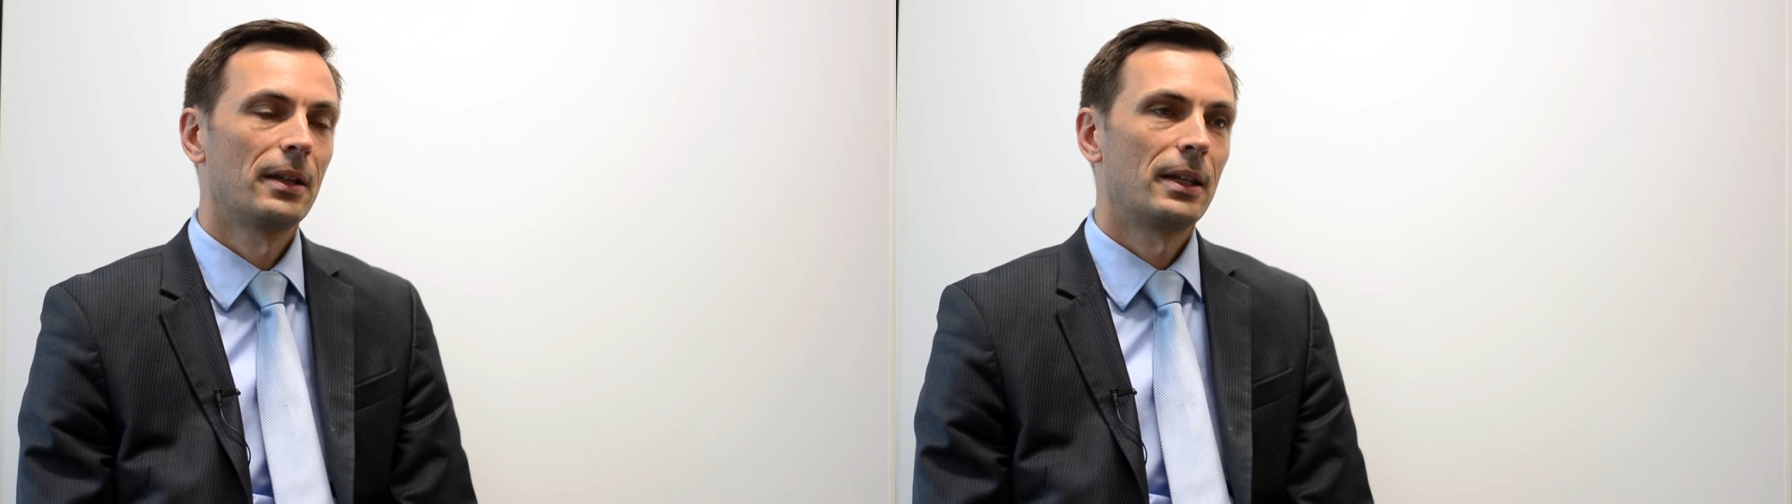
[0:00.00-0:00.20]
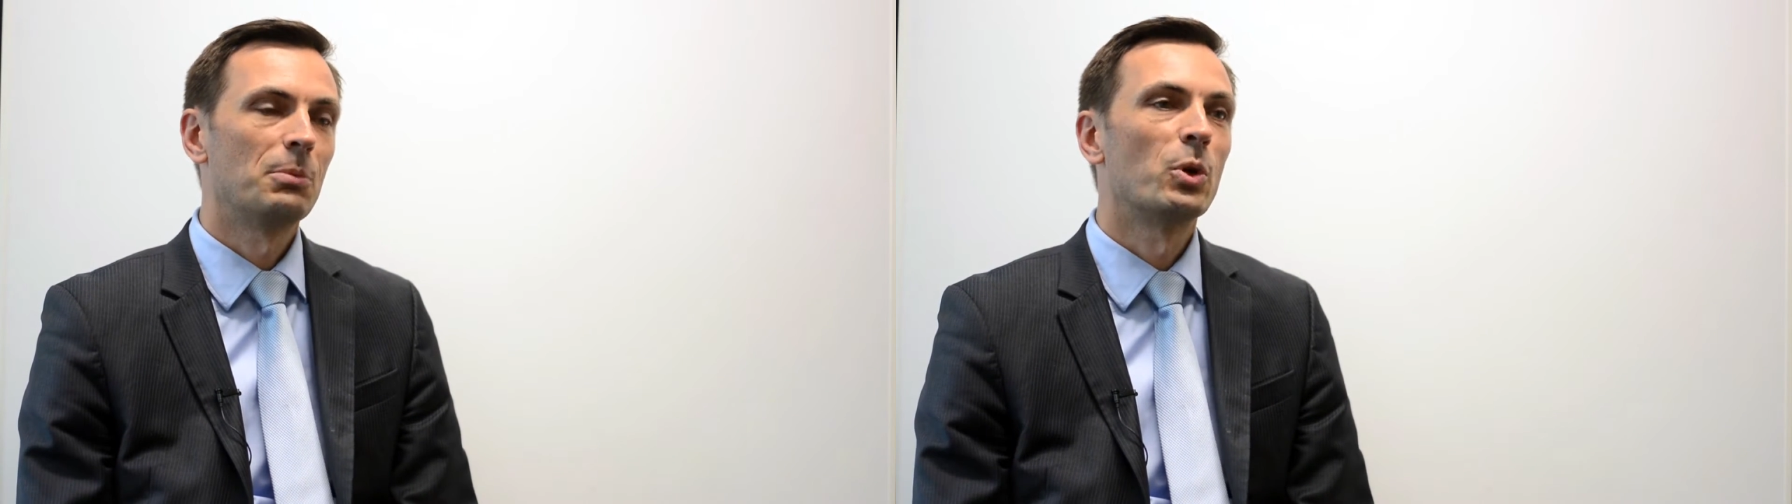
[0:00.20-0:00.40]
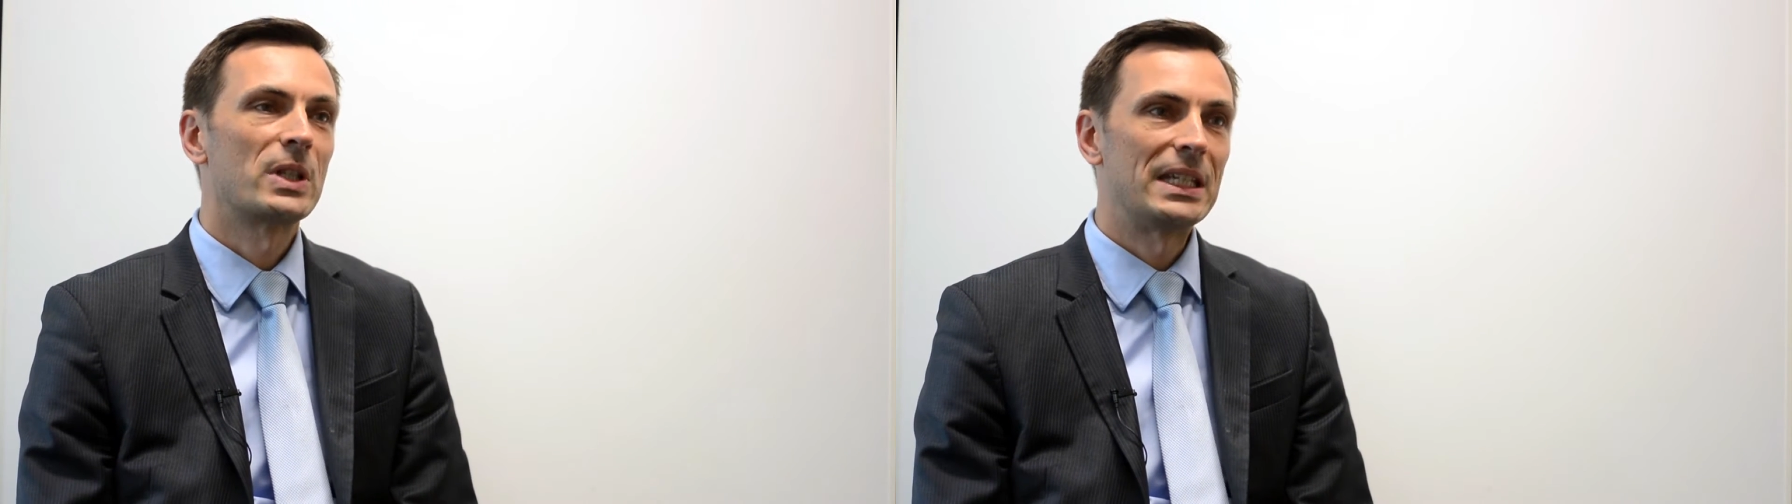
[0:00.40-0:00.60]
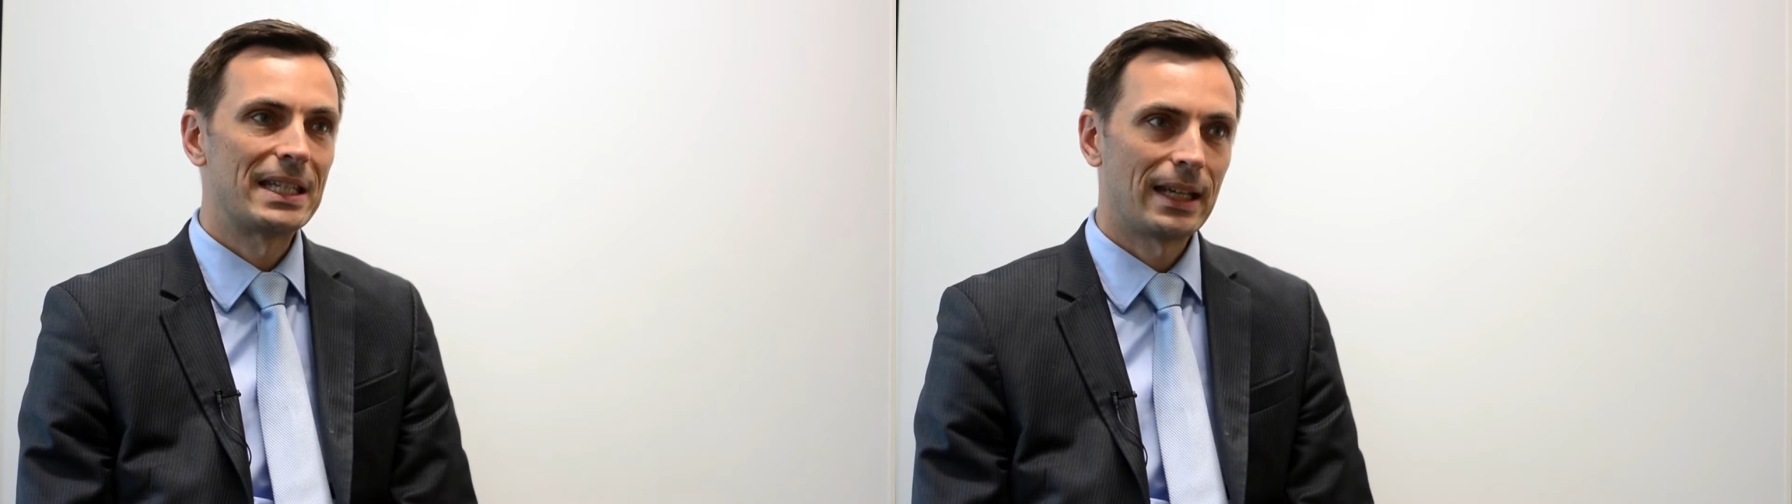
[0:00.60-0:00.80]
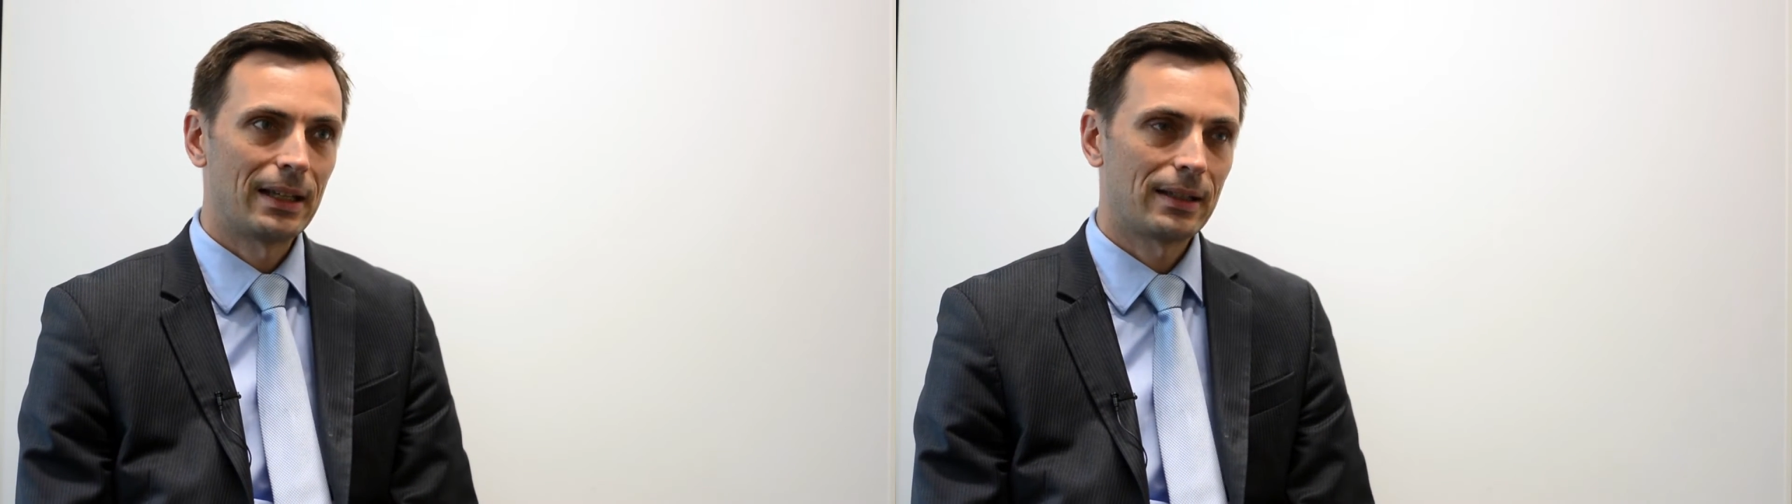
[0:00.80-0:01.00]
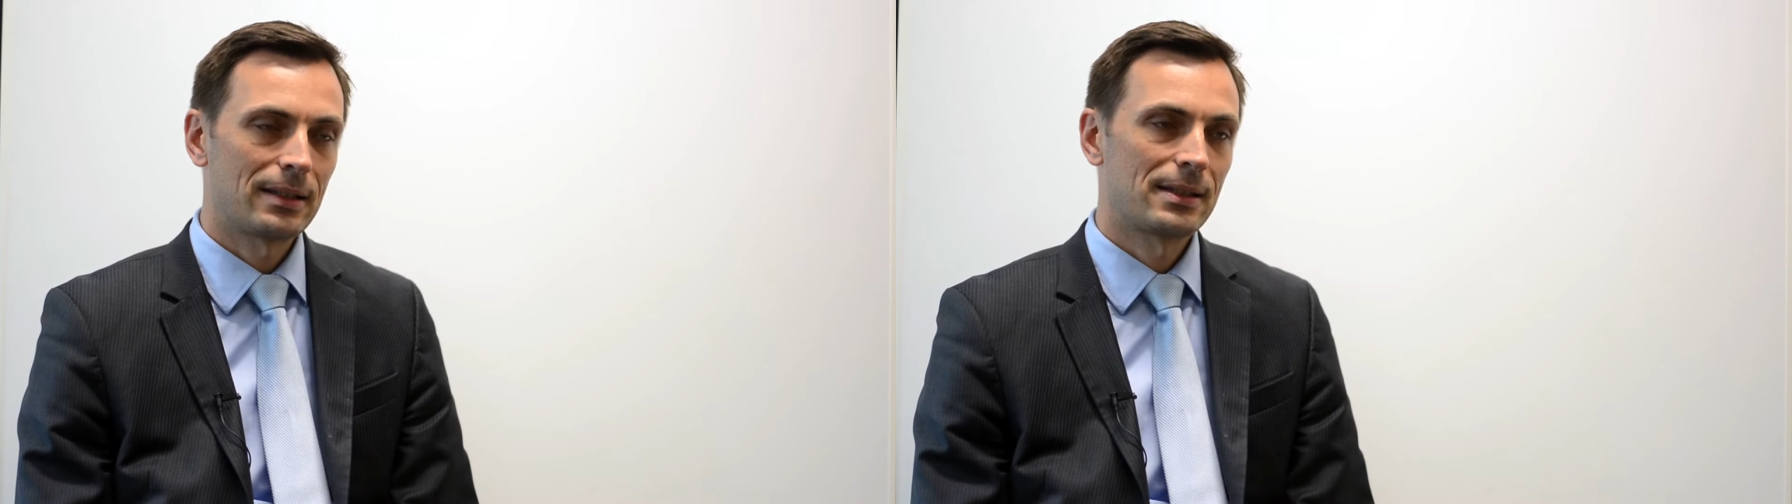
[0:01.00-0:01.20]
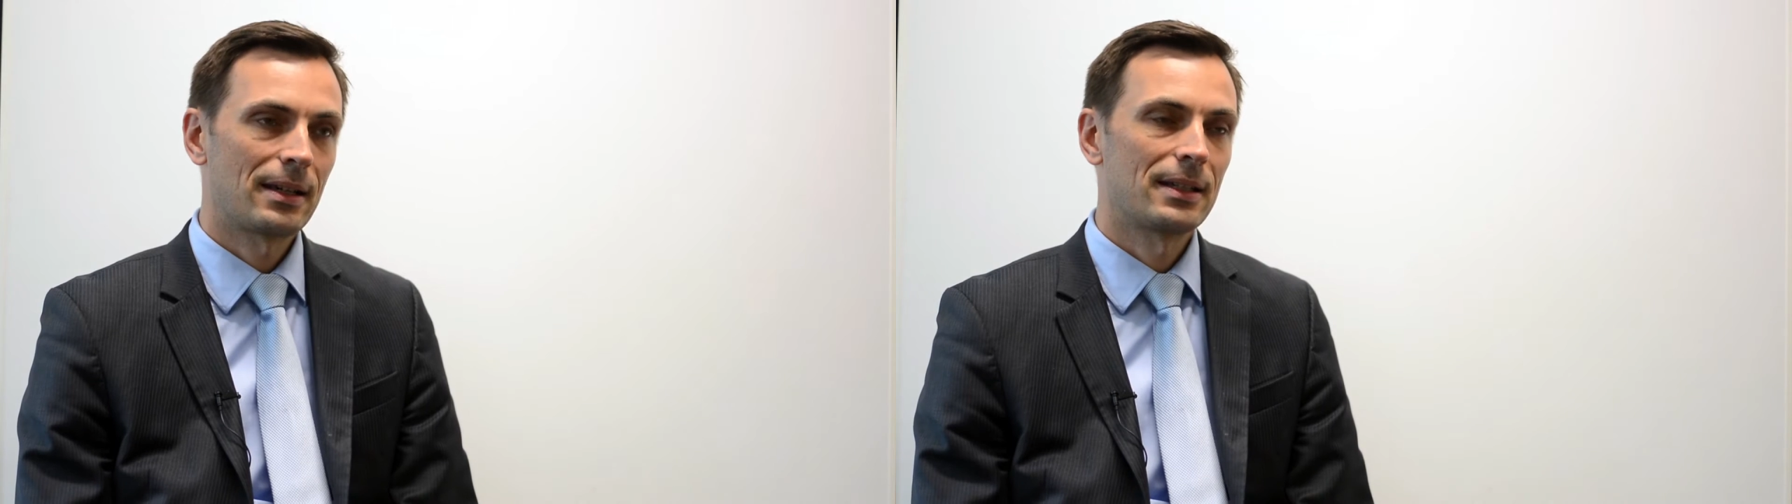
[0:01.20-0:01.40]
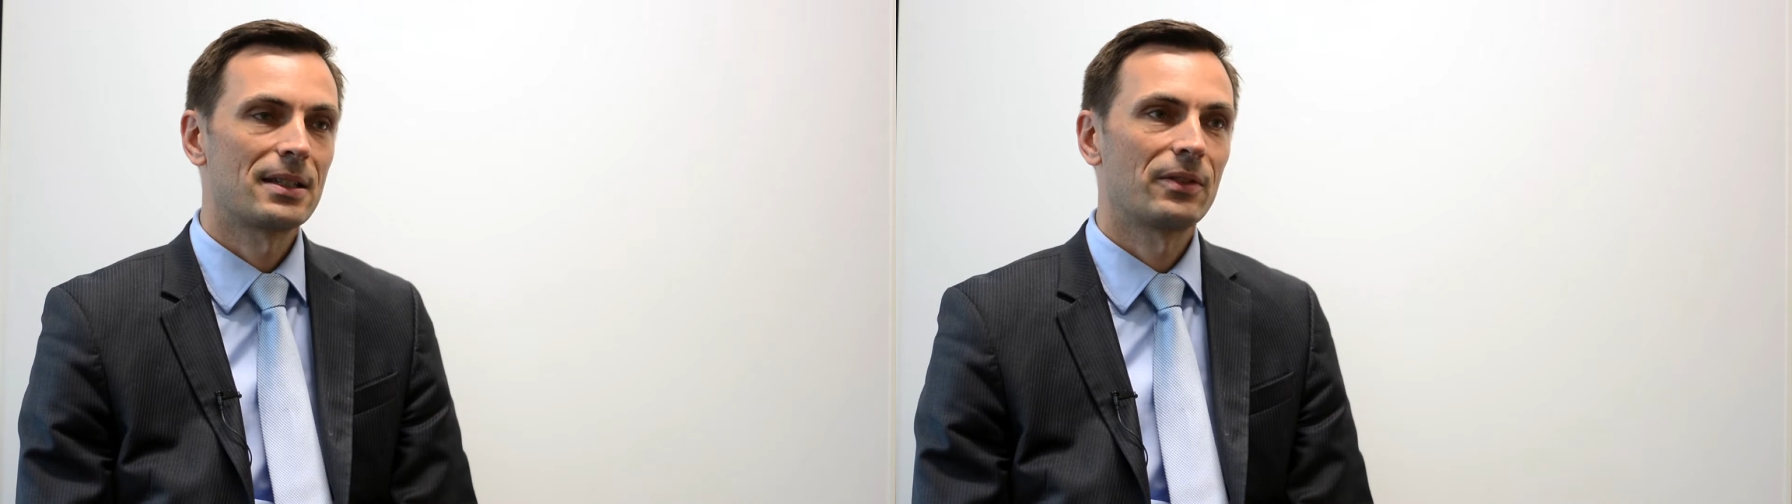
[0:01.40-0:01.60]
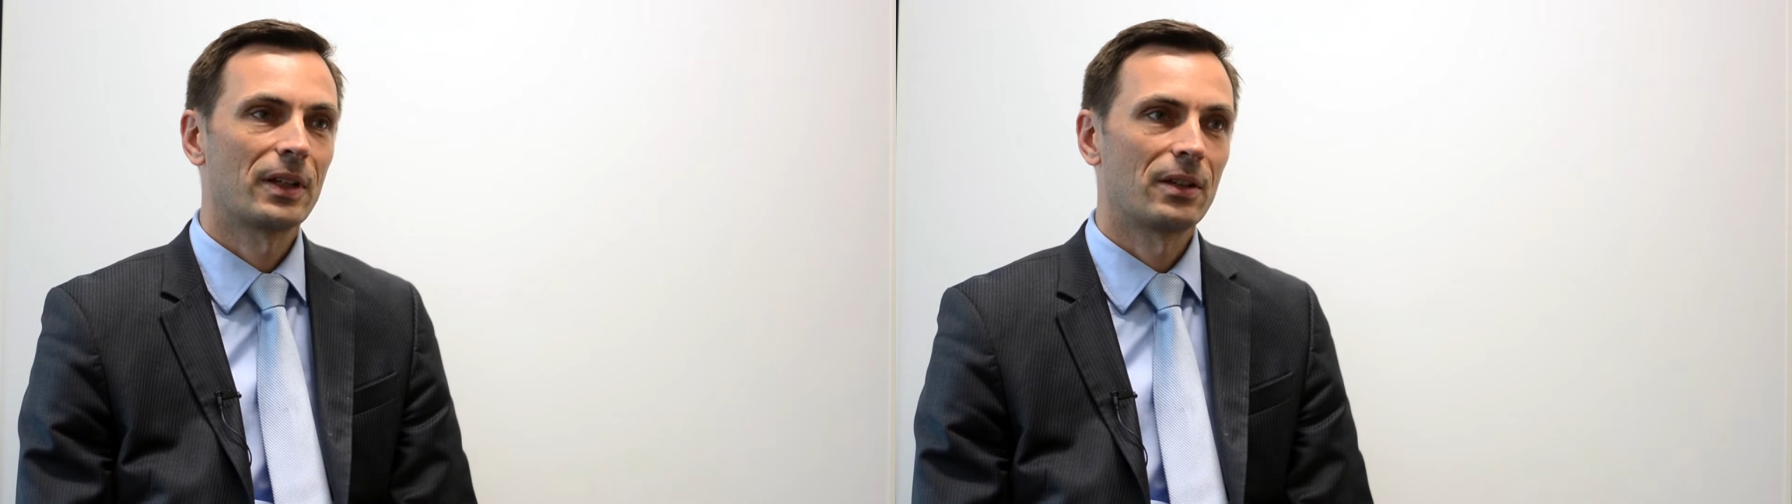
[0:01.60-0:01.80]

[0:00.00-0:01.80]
in more detail at the scientific